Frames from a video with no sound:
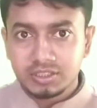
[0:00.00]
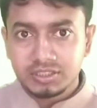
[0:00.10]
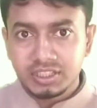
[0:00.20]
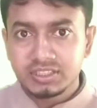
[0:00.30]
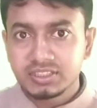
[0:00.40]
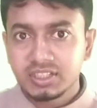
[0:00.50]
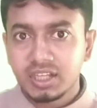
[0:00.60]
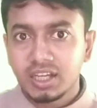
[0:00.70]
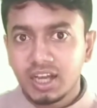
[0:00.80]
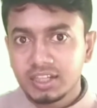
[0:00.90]

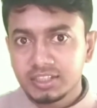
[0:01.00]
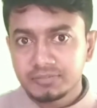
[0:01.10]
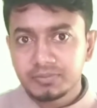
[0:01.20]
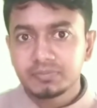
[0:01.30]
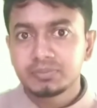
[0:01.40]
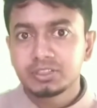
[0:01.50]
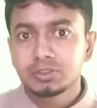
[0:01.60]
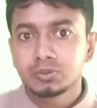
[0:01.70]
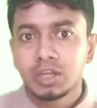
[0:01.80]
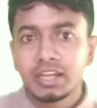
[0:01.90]
650
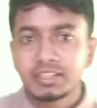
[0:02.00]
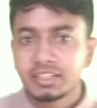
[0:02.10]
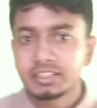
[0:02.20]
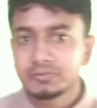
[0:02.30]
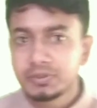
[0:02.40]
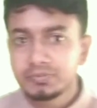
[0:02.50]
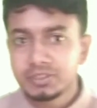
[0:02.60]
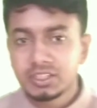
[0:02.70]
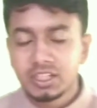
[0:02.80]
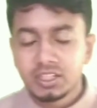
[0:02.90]
to 850,